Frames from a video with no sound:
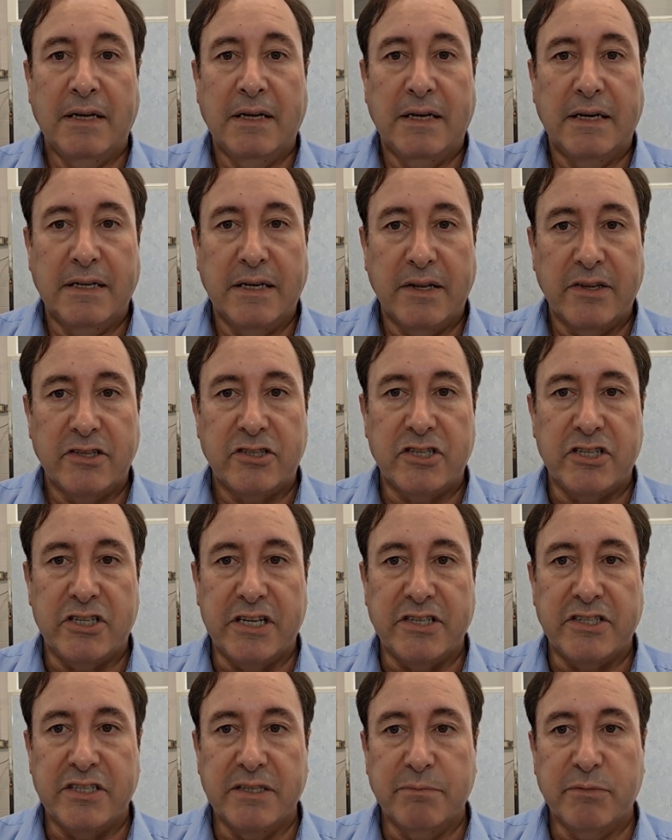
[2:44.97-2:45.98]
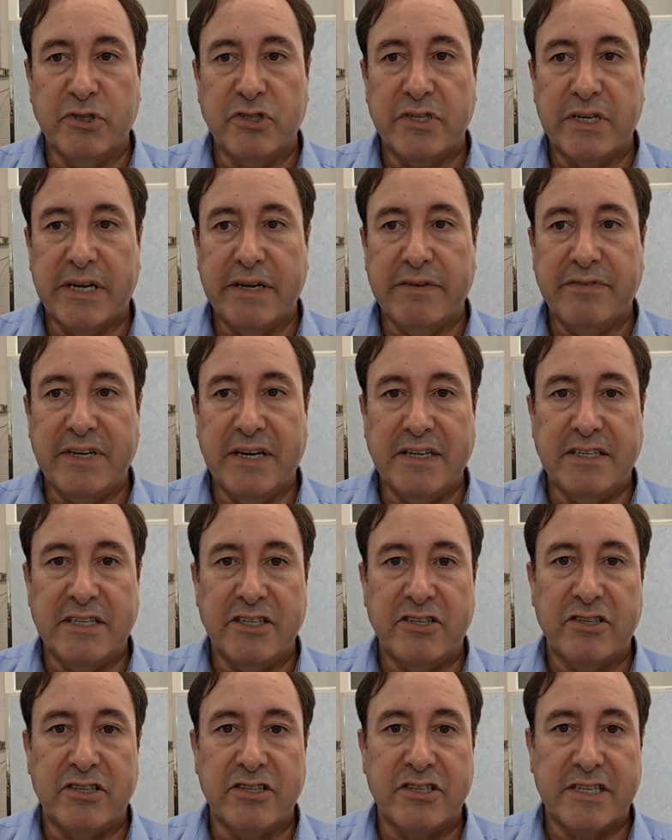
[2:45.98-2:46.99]
Another suggestion was to give
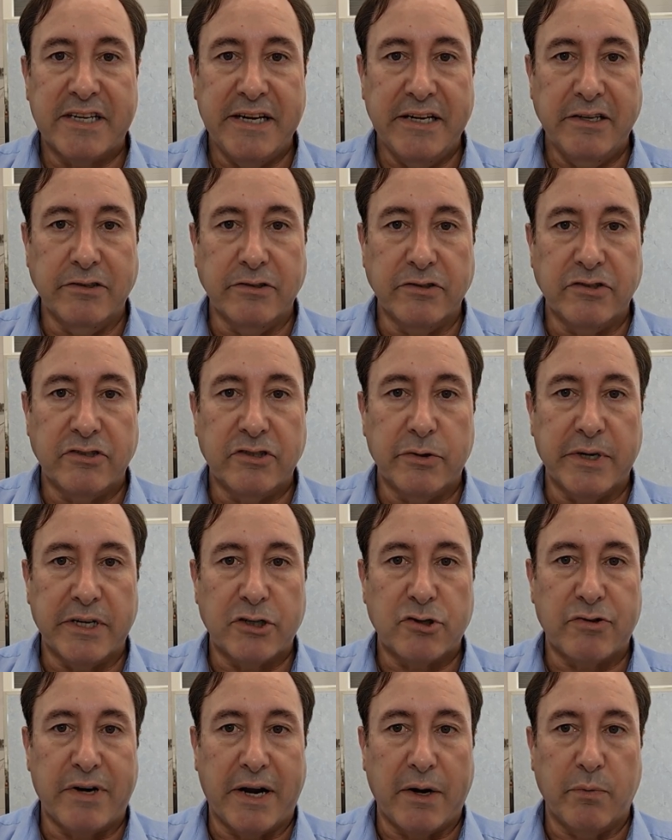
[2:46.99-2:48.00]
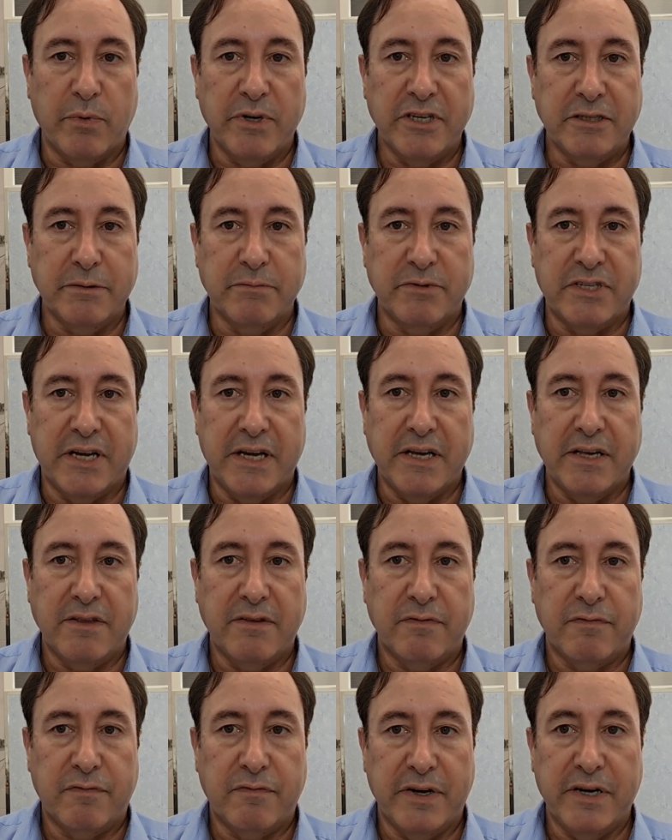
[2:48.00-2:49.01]
dentists the skills to extract wisdom
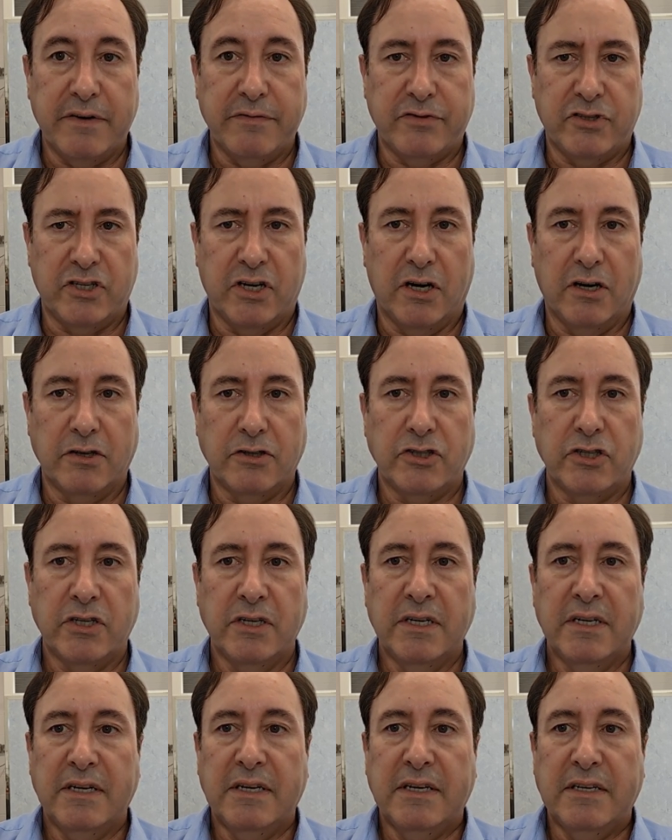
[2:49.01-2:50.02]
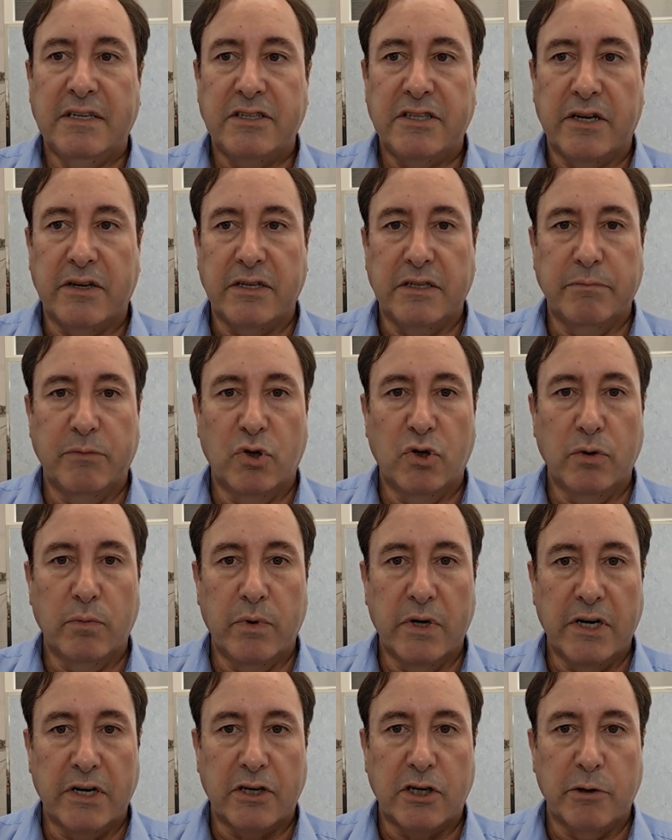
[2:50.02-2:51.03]
teeth free of charge so that more
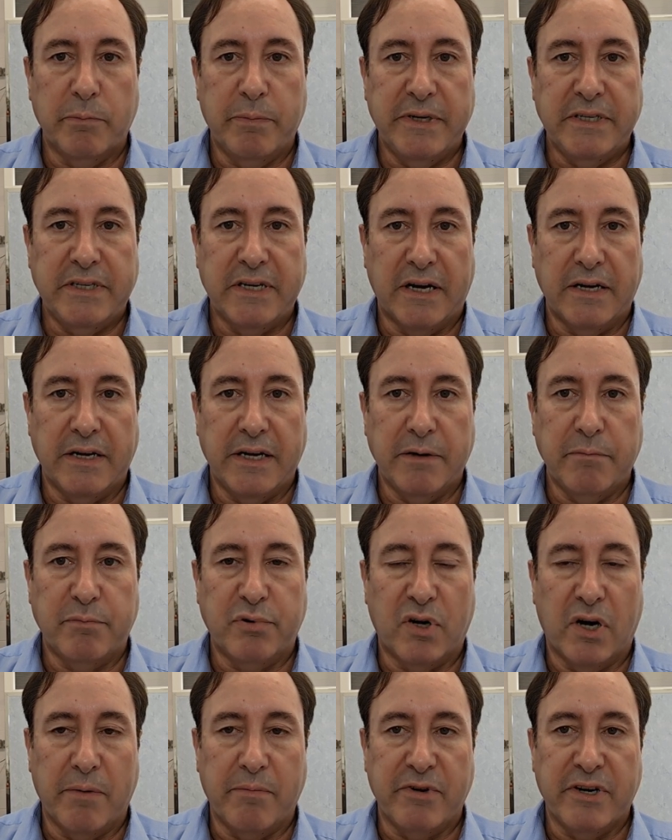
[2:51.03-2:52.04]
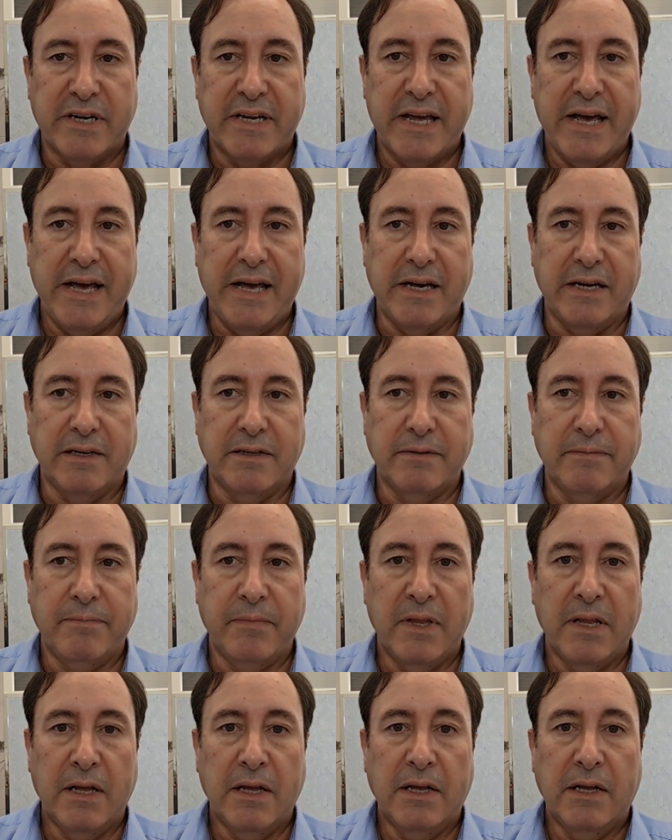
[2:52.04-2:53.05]
work could be done in primary care.
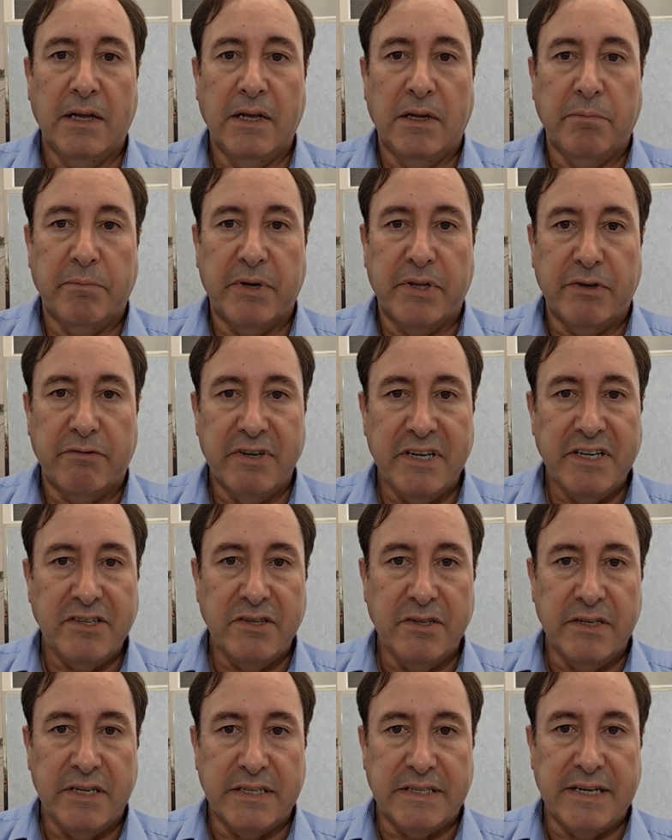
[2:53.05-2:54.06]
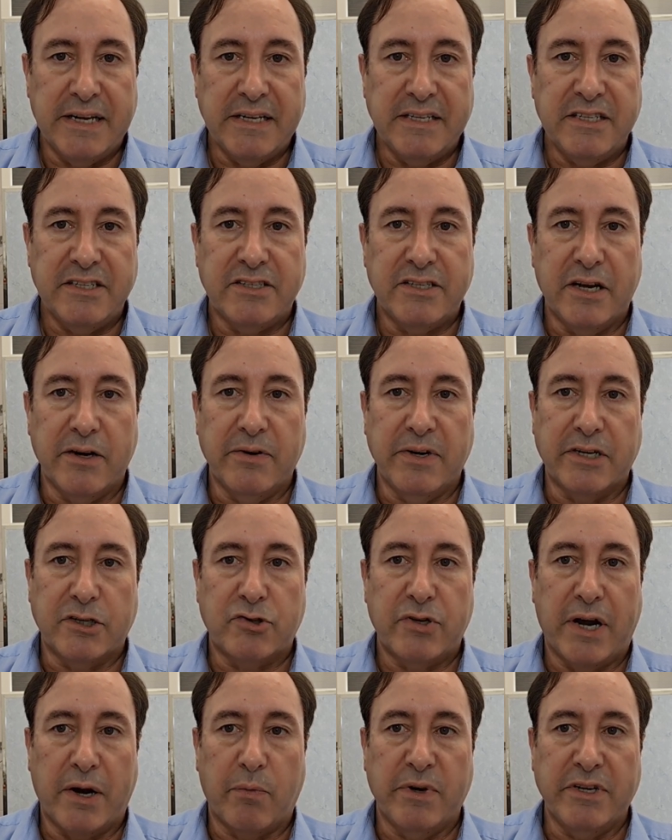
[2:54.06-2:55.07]
But the reason that dentists don't
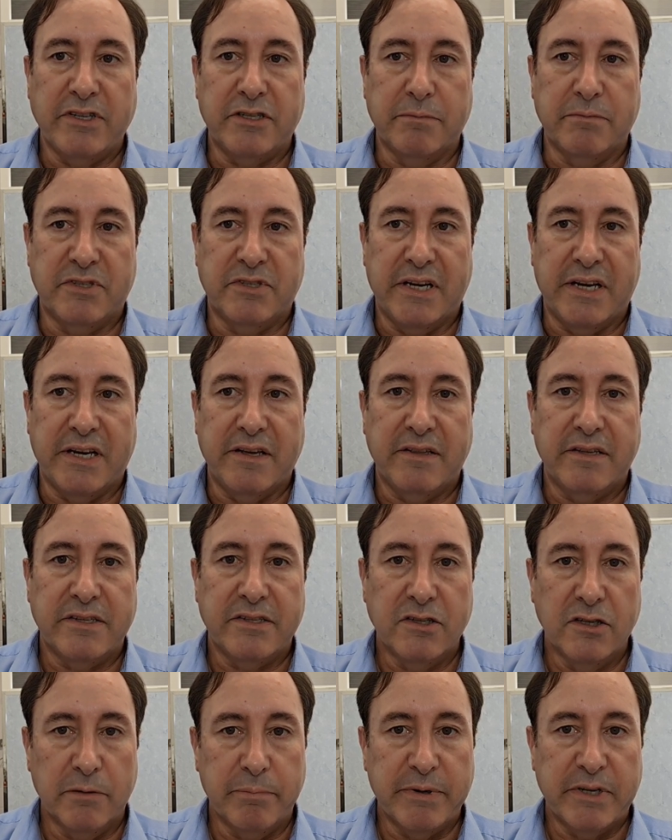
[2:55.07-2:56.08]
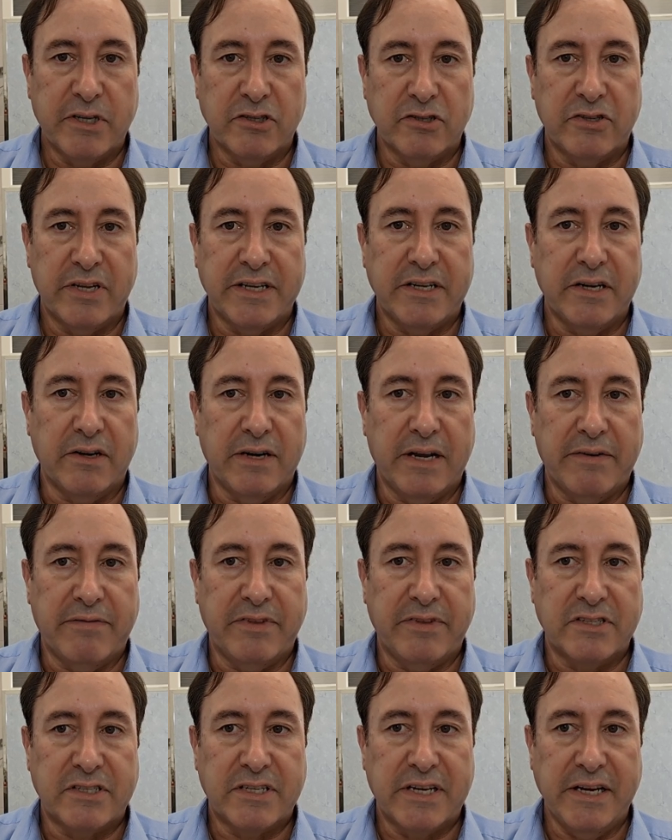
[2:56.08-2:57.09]
extract wisdom teeth is not because they don't have
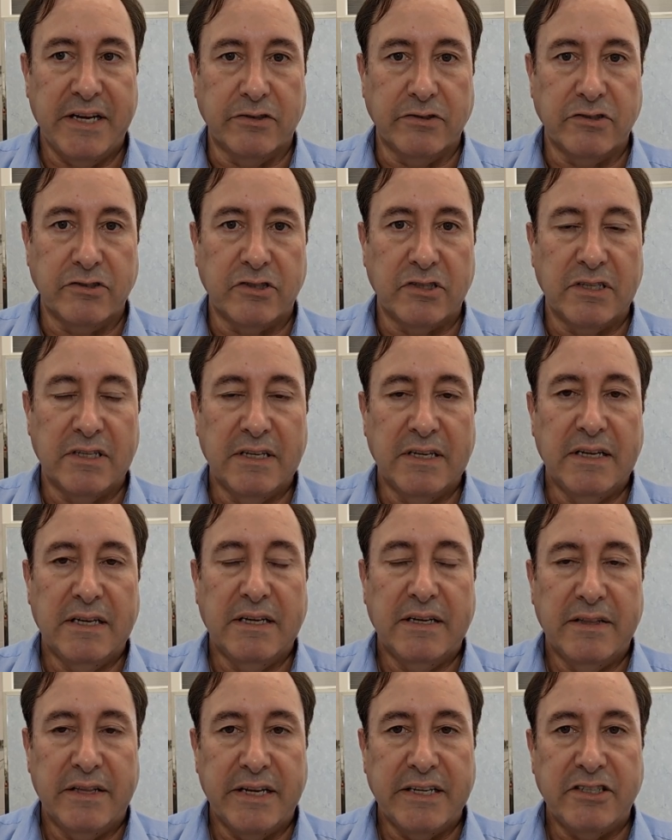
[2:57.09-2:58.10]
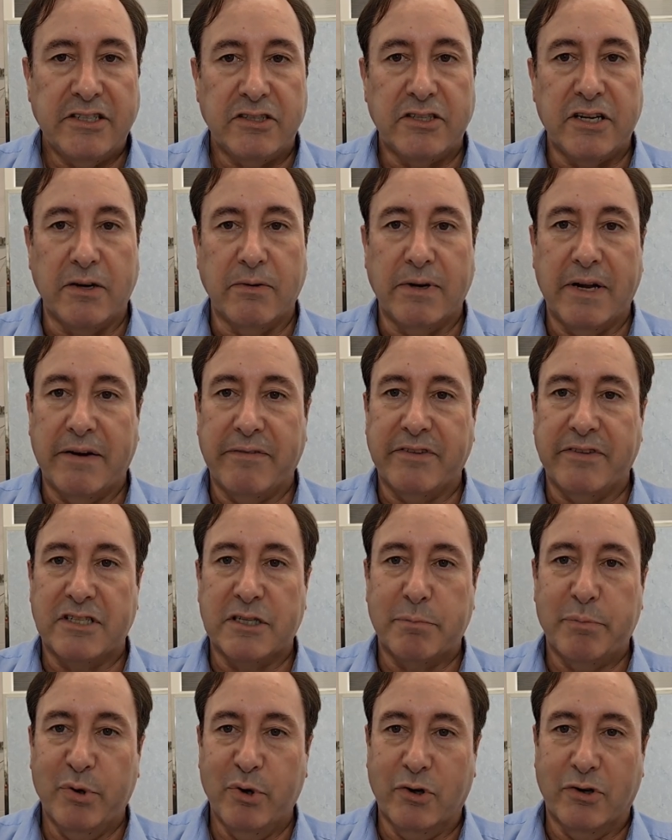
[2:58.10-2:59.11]
the skills, they just don't have the
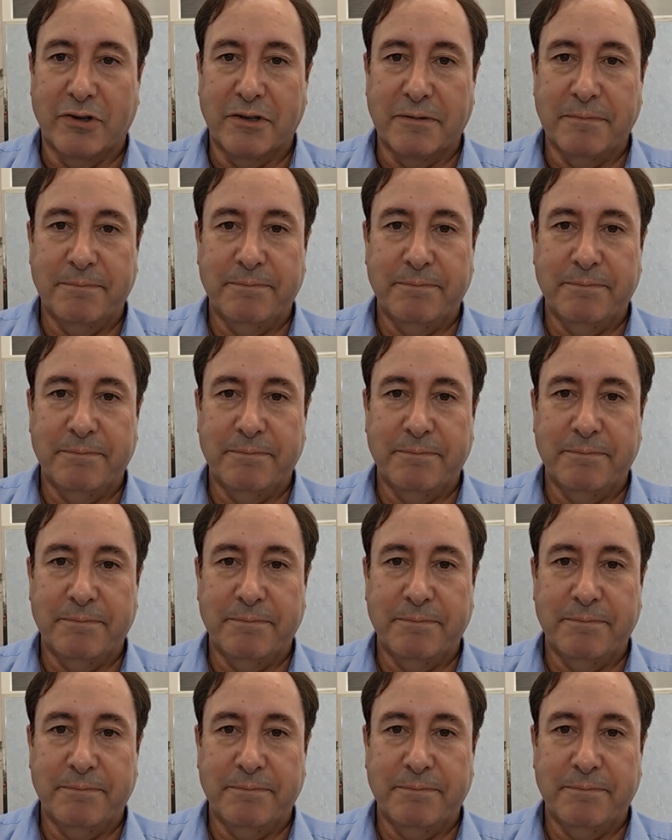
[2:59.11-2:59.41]
support.